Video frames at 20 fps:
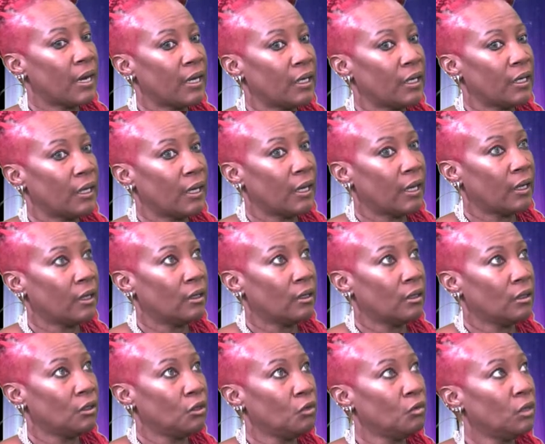that
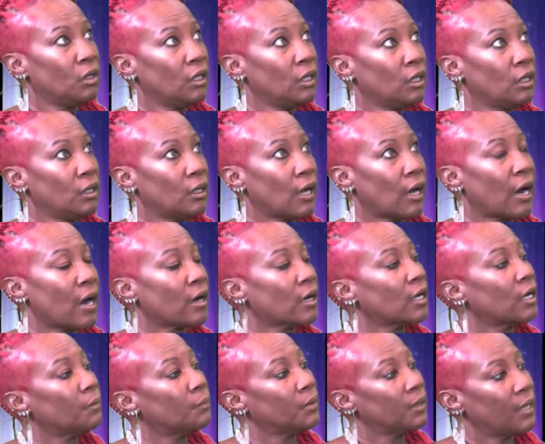you need, our
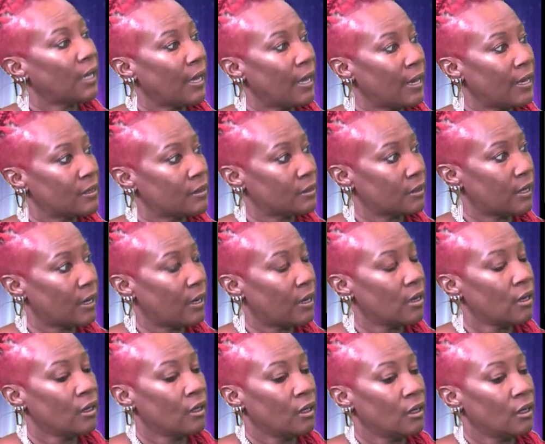company has that.